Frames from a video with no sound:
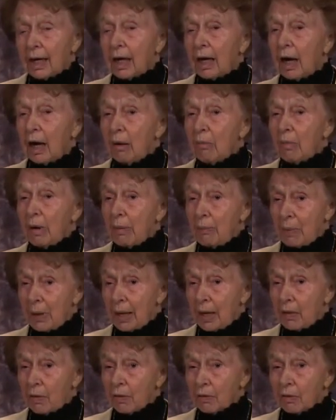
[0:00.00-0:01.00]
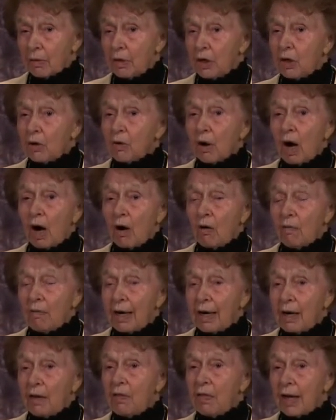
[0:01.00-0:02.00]
Come up hither. You're
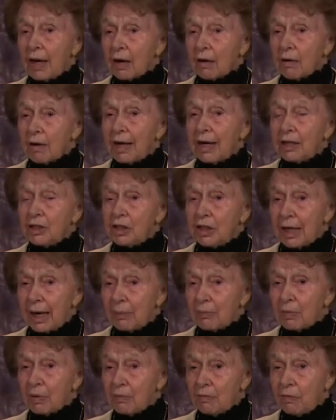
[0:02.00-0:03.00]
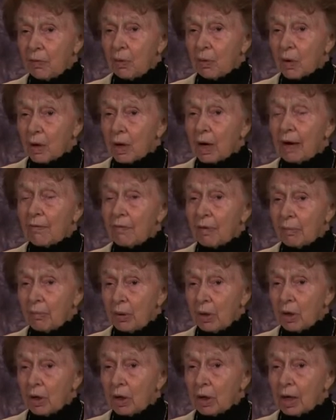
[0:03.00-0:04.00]
already there in chapter 4 of the
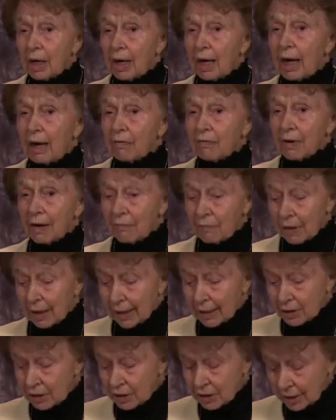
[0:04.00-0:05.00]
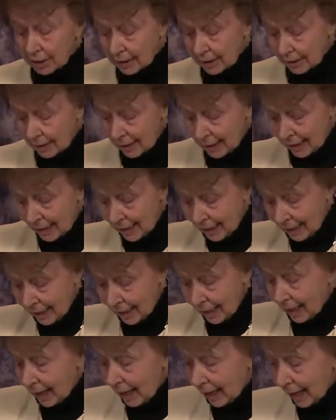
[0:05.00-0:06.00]
book of Revelation.
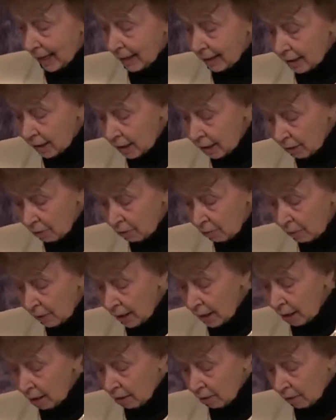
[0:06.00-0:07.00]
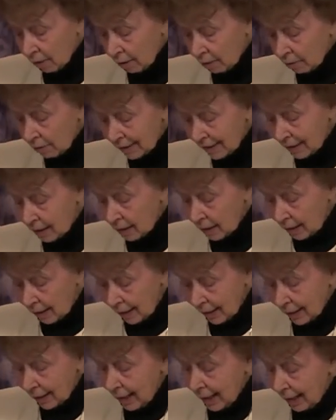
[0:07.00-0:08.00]
And here we are
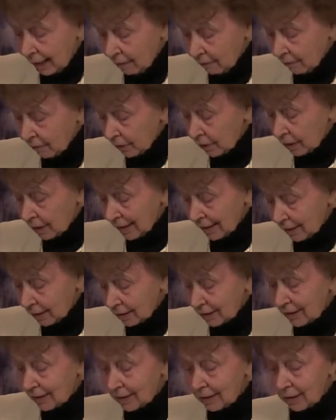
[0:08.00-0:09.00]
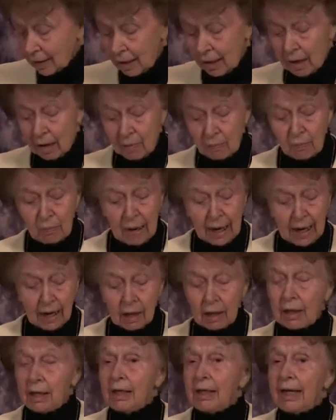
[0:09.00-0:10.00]
in heaven,
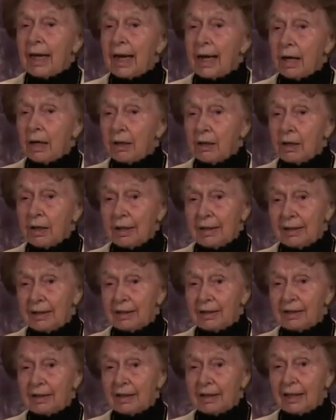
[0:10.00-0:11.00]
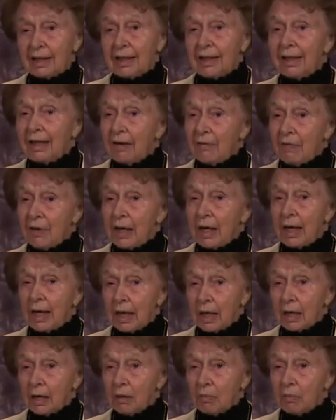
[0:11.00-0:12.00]
bowing down, giving
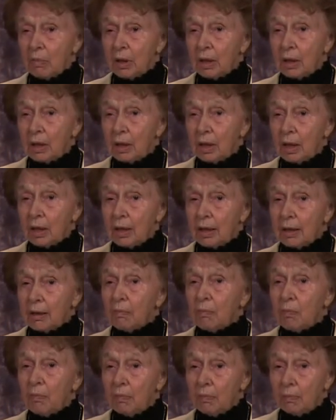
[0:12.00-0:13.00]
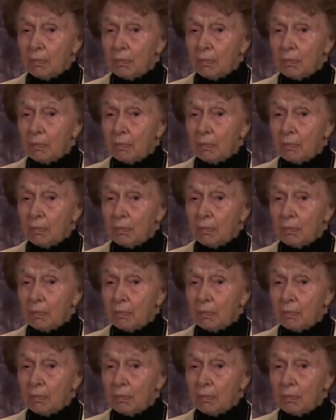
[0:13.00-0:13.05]
Him the